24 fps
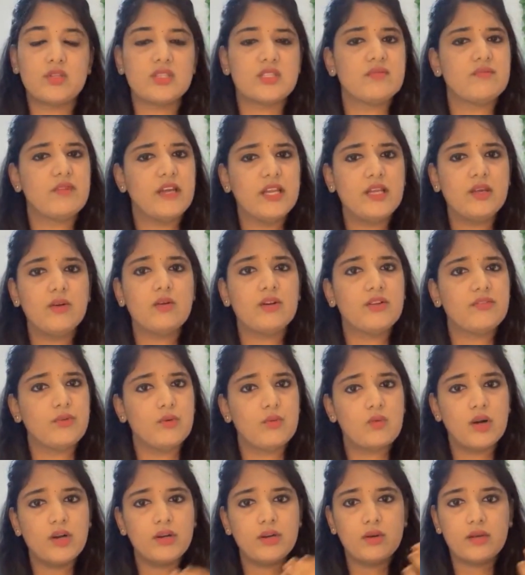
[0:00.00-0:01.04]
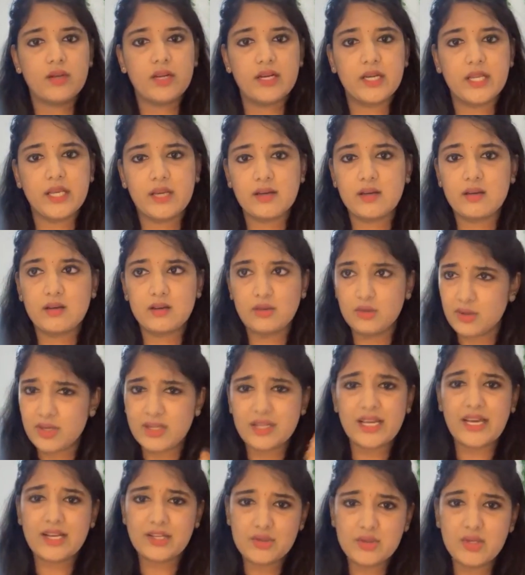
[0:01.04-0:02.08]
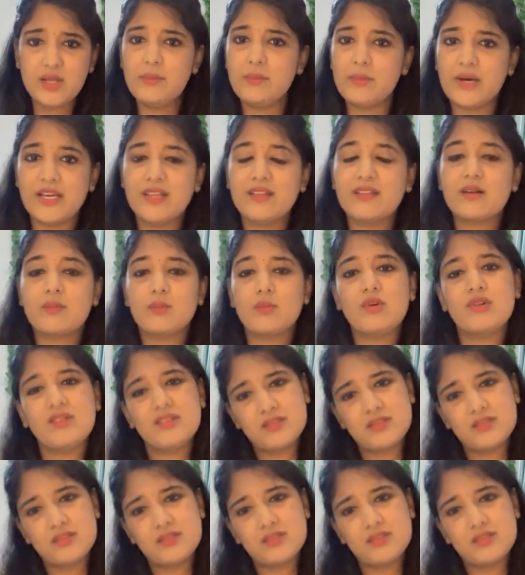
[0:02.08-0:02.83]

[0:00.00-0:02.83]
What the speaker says: It's very good. If you want, you can take, you can actually buy the book.